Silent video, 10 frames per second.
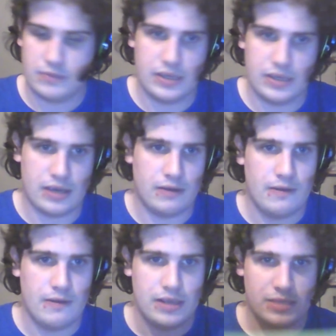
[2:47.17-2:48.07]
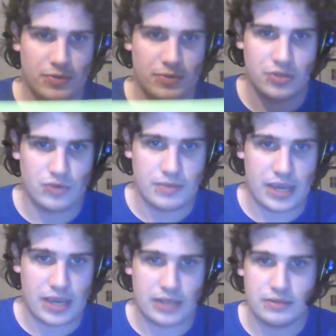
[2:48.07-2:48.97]
Yeah, he supports the DREAM
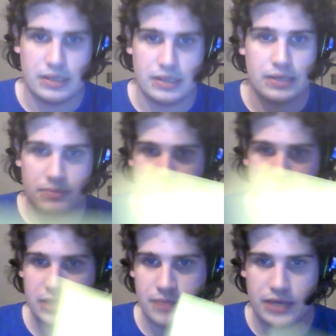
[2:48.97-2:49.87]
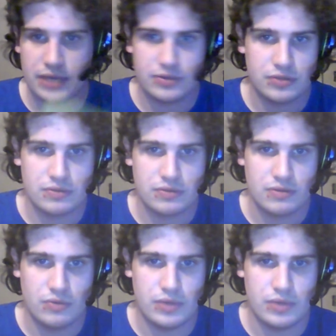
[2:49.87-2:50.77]
Act, and it protects migrants
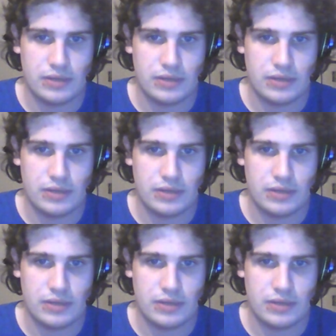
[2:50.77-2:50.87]
who,